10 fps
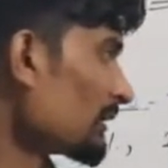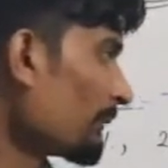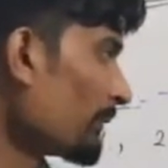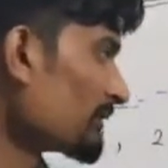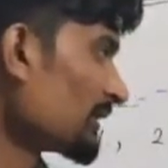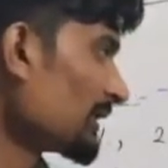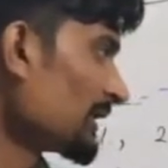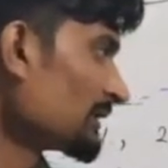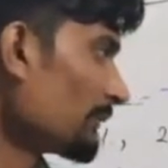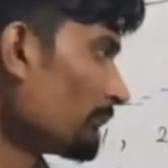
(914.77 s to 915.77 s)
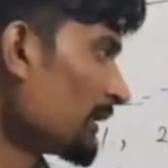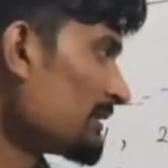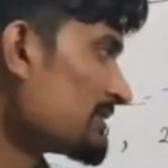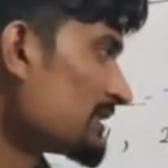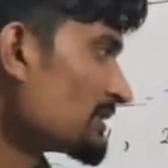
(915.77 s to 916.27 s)
The percentage number
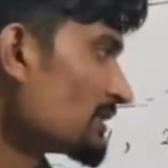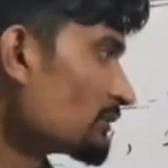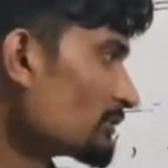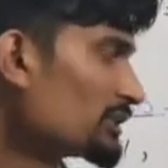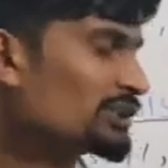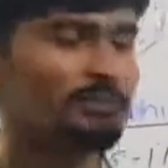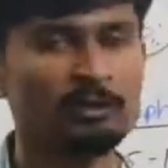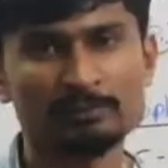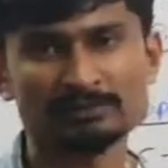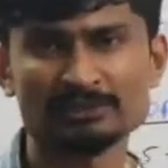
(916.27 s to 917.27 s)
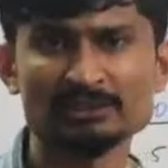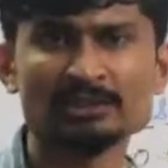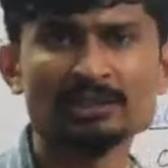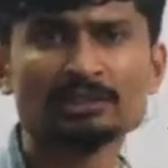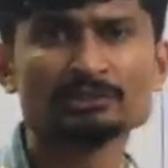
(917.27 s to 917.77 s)
is 60 to
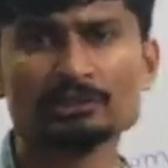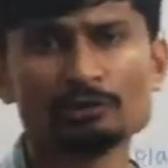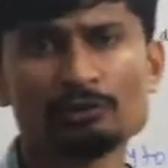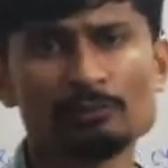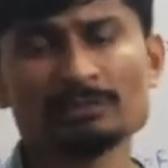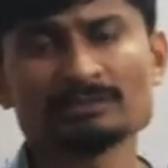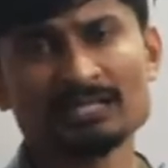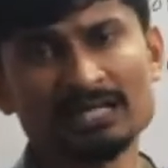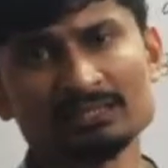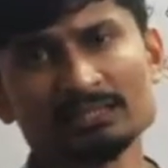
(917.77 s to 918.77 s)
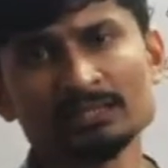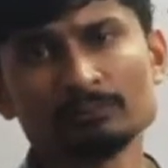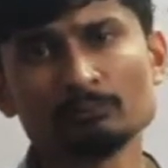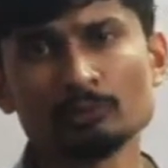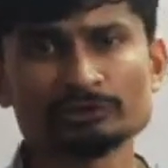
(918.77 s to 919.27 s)
65%. So neutrophils are
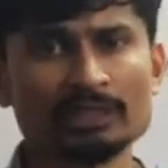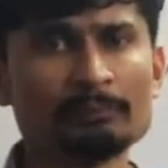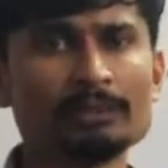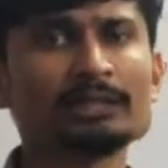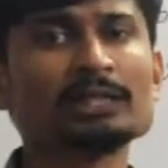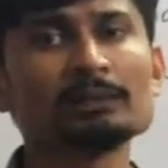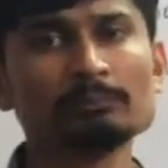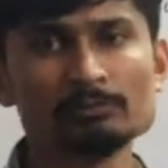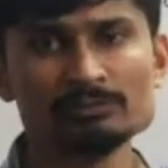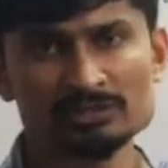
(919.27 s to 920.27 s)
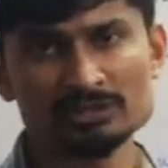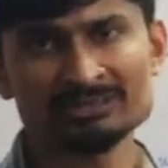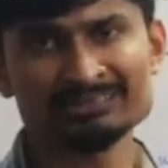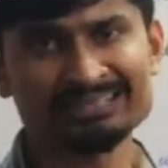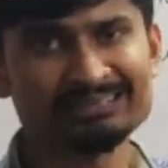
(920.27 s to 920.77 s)
the most abundant WBC.
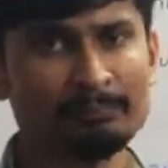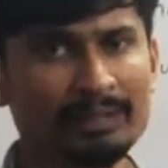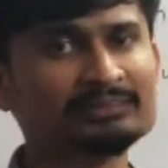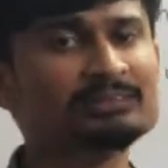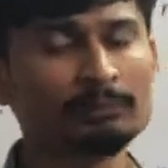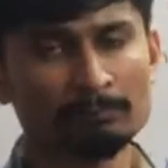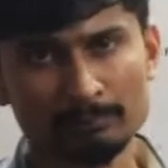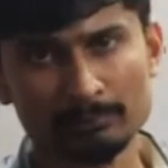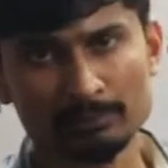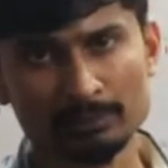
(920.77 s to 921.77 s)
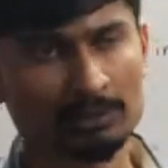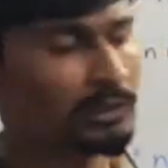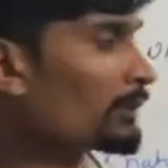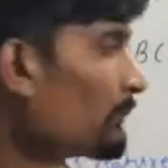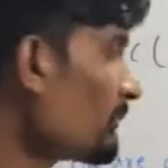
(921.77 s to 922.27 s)
These are the maximum
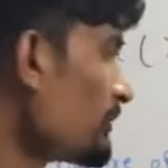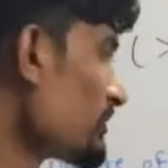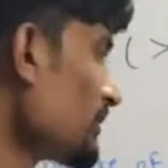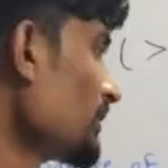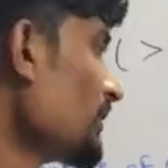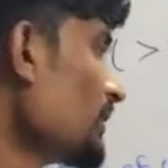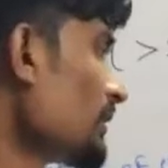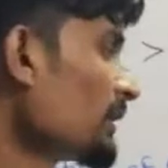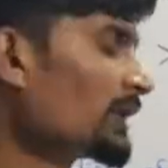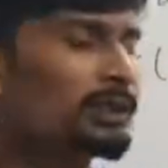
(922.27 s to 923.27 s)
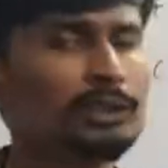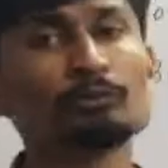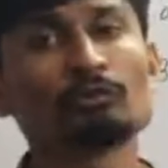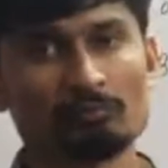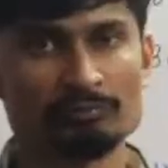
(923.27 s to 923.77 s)
WBC. Okay,
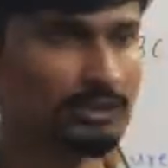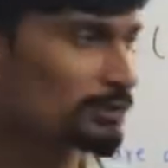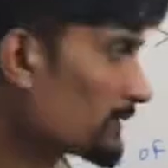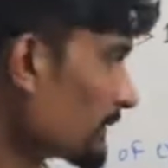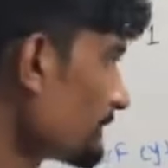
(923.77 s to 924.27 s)
neutrophils.